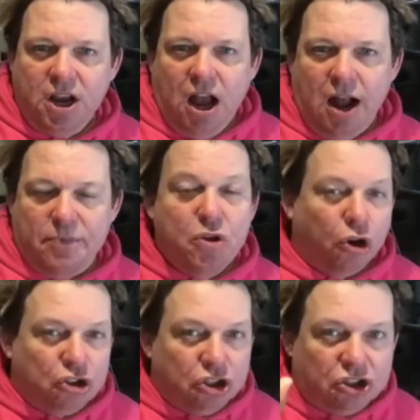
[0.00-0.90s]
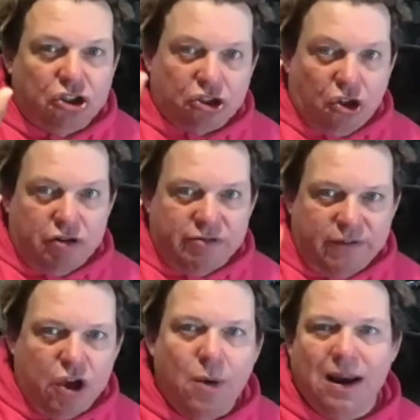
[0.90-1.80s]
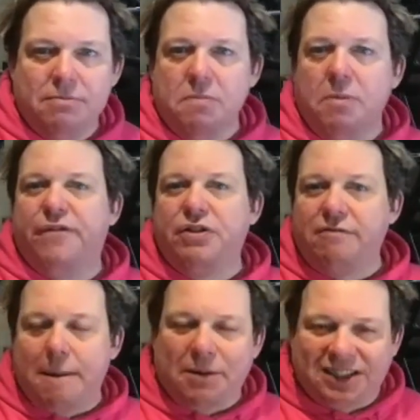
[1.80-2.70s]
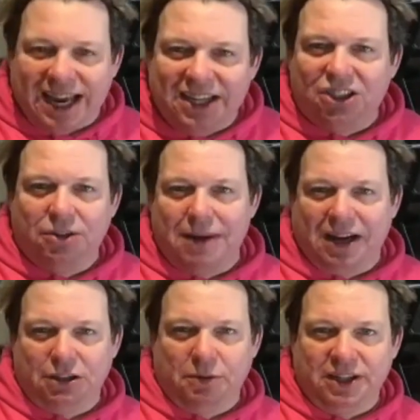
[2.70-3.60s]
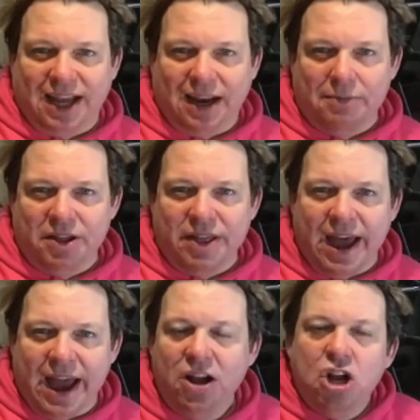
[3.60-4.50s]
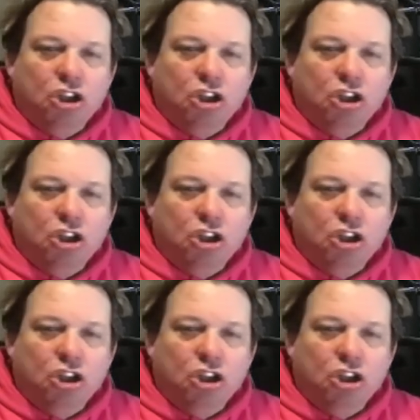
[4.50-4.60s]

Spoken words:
not just on the review element, but for the reputation management element there.